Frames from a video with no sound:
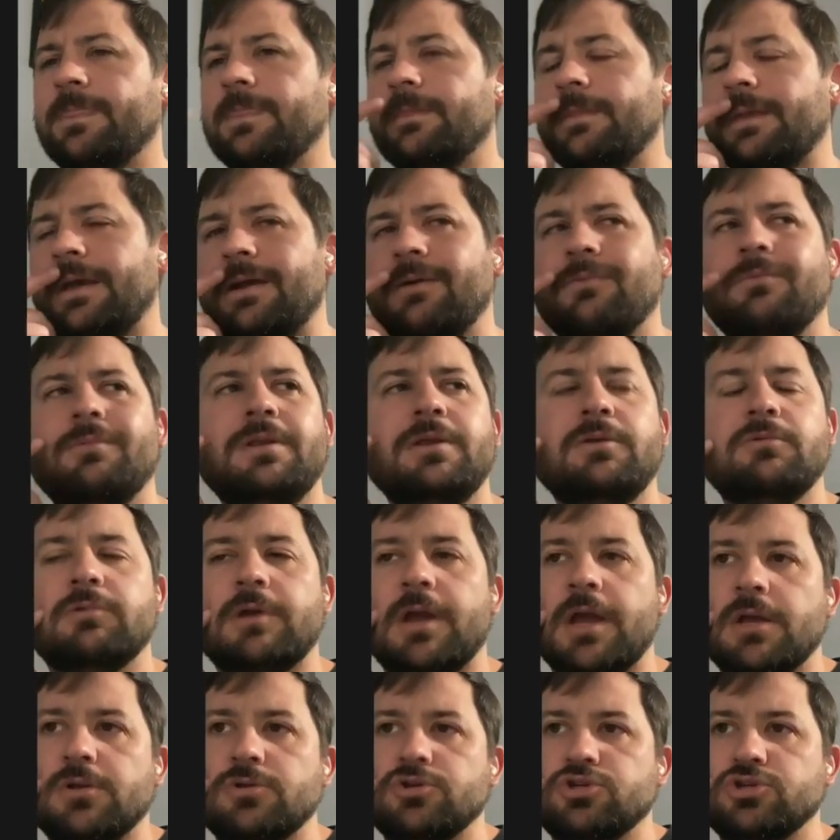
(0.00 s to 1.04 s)
How many
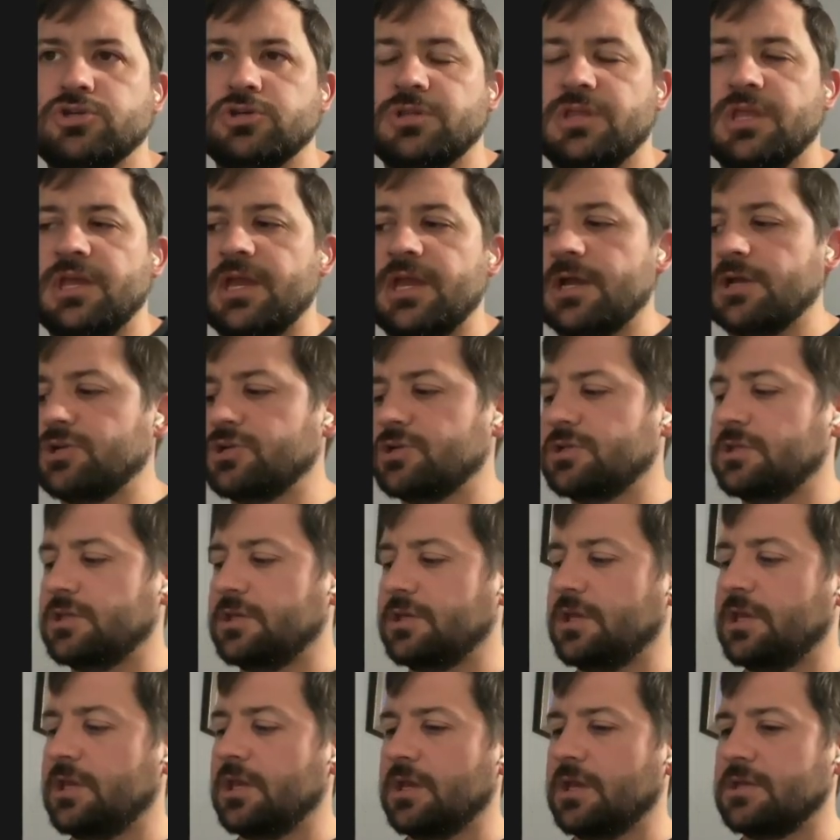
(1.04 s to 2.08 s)
rounds should they actually
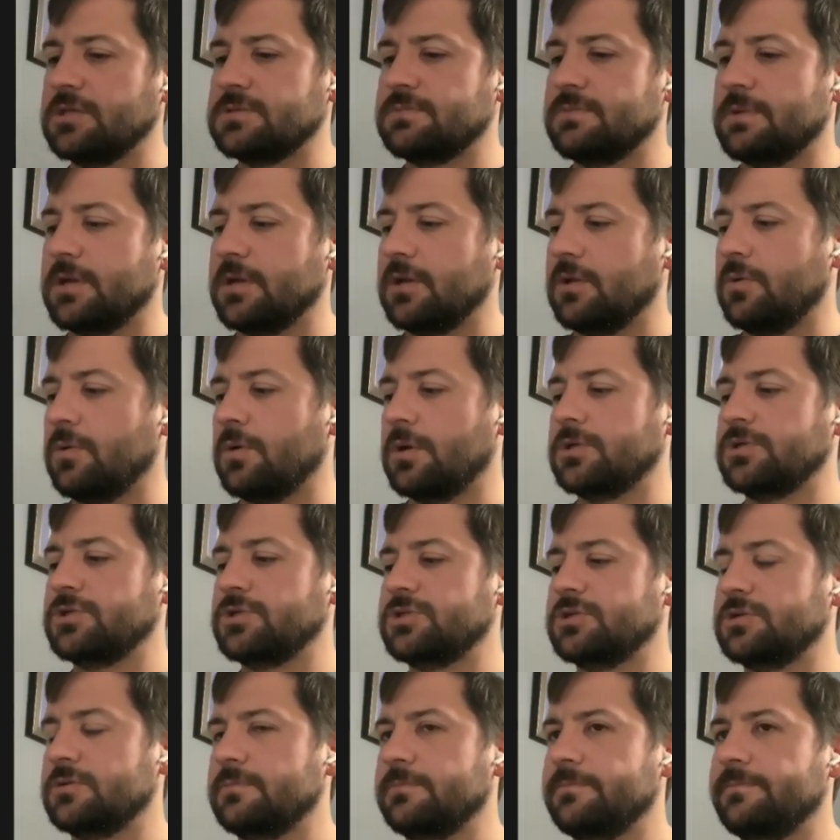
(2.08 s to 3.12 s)
get is my
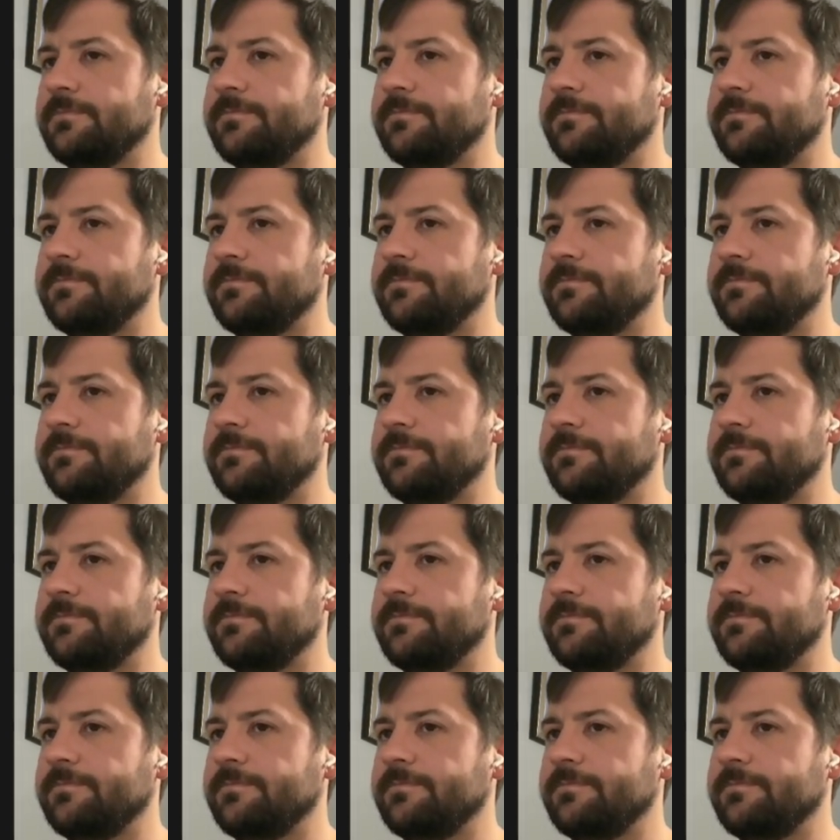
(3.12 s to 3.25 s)
question.